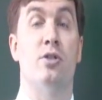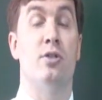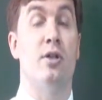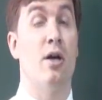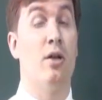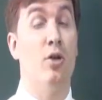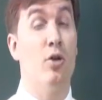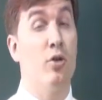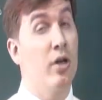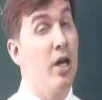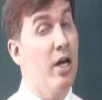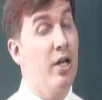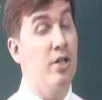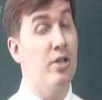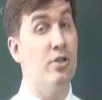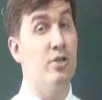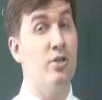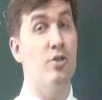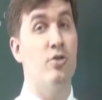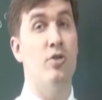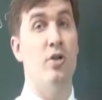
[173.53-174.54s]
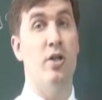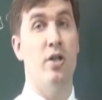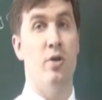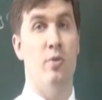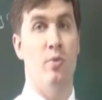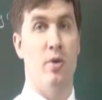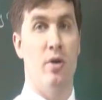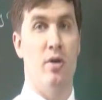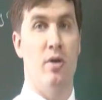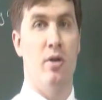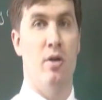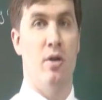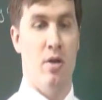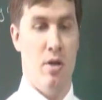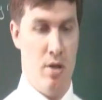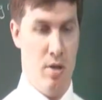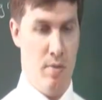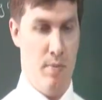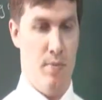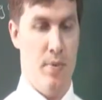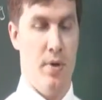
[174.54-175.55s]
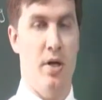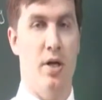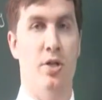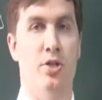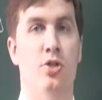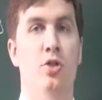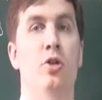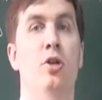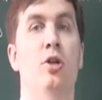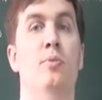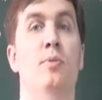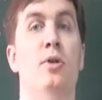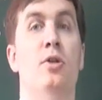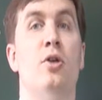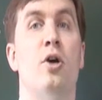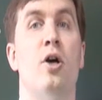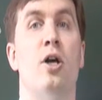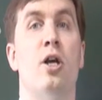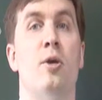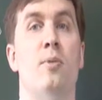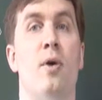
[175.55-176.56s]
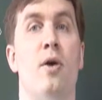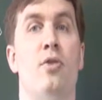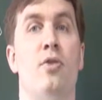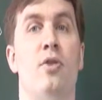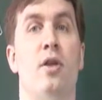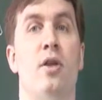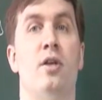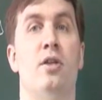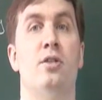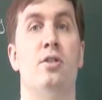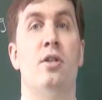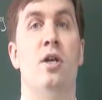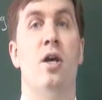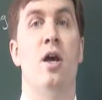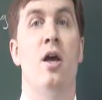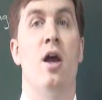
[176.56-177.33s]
Now location is a tricky one, because you can be talking about things